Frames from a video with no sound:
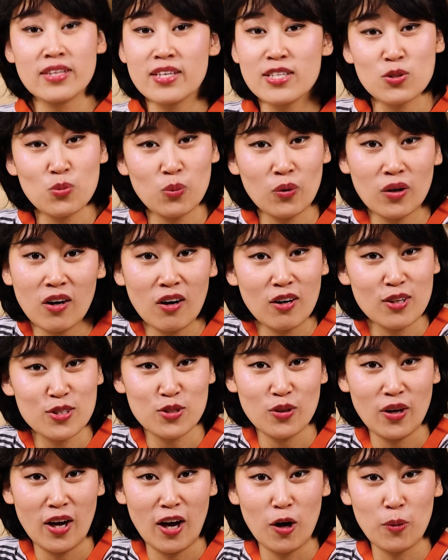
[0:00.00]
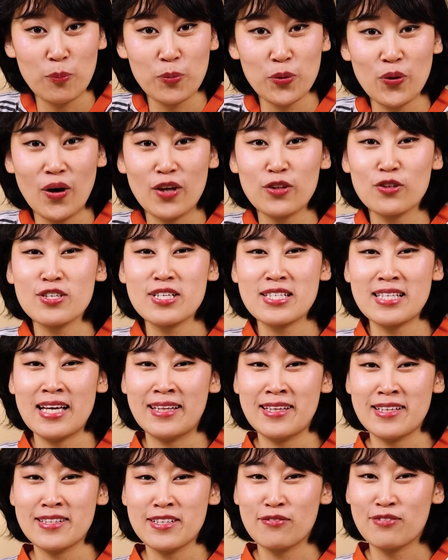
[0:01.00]
This will also help you
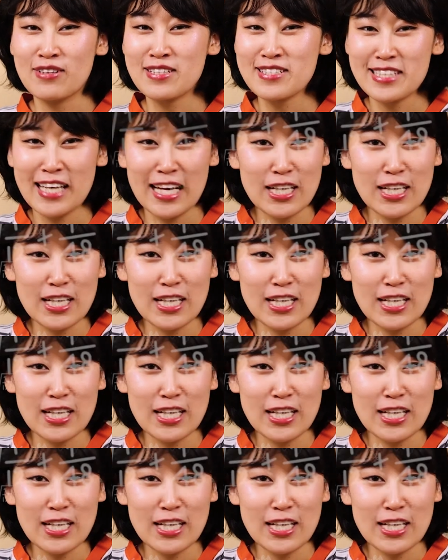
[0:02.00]
understand the different